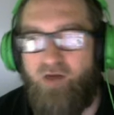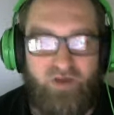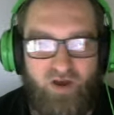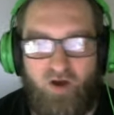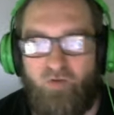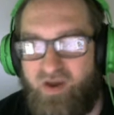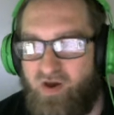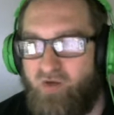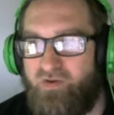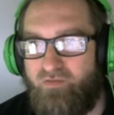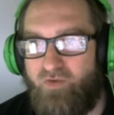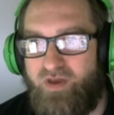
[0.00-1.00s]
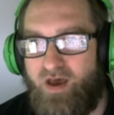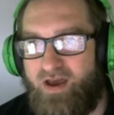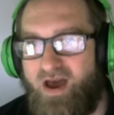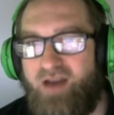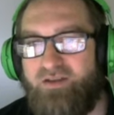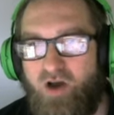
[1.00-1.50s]
we we, we uh,
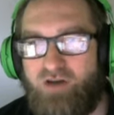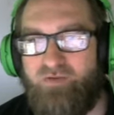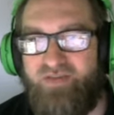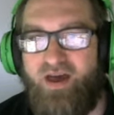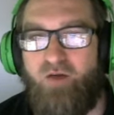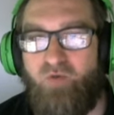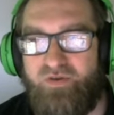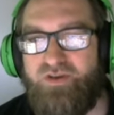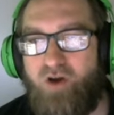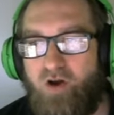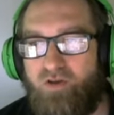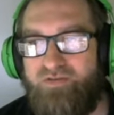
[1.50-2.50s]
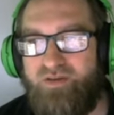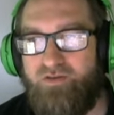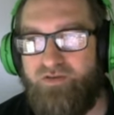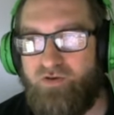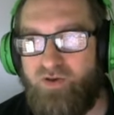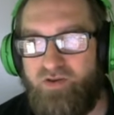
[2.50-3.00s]
kind of talked about that with Scarlet.
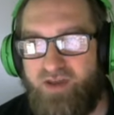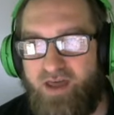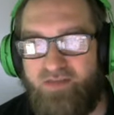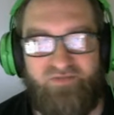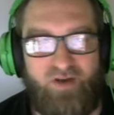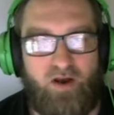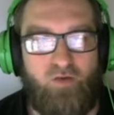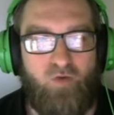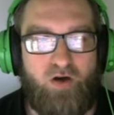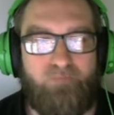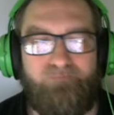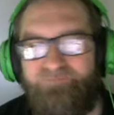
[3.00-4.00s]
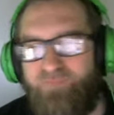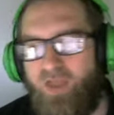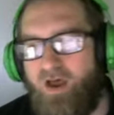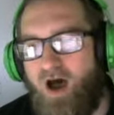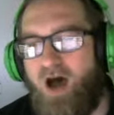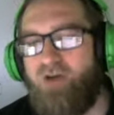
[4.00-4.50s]
those go together very well.
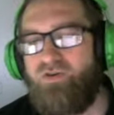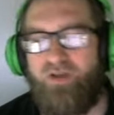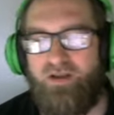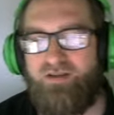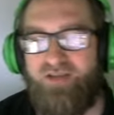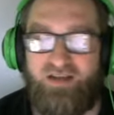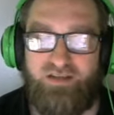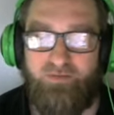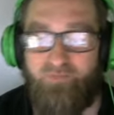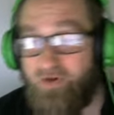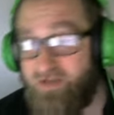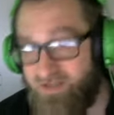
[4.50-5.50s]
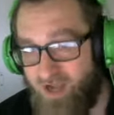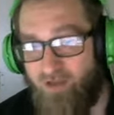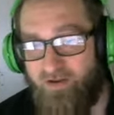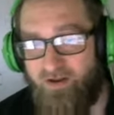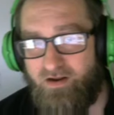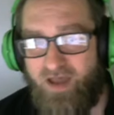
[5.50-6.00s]
Hajrudin is actually pretty
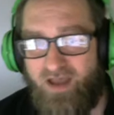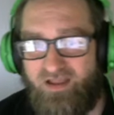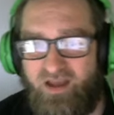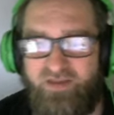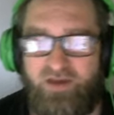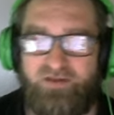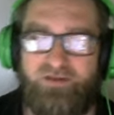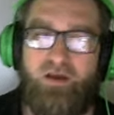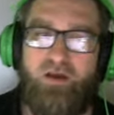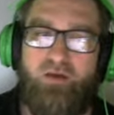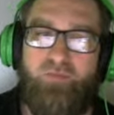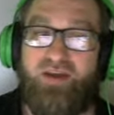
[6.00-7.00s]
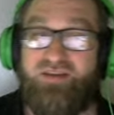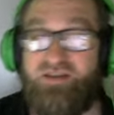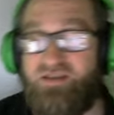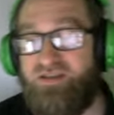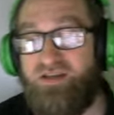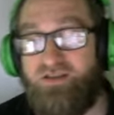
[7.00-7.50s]
solid in a deck like this because it's
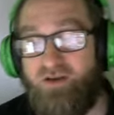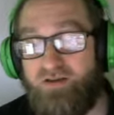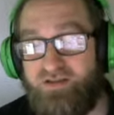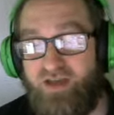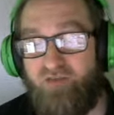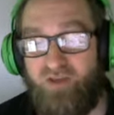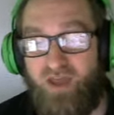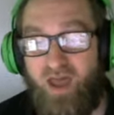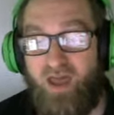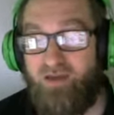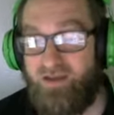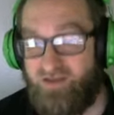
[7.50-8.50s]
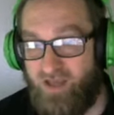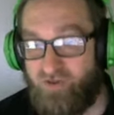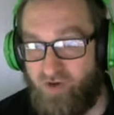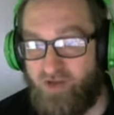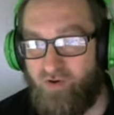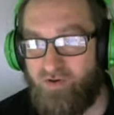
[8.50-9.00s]
a six cost 7K. It's, it's
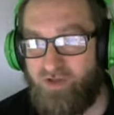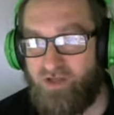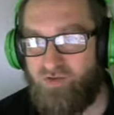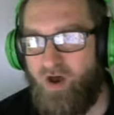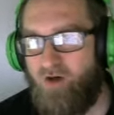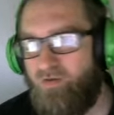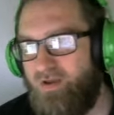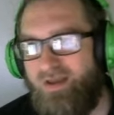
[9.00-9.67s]
Dressrosa as well.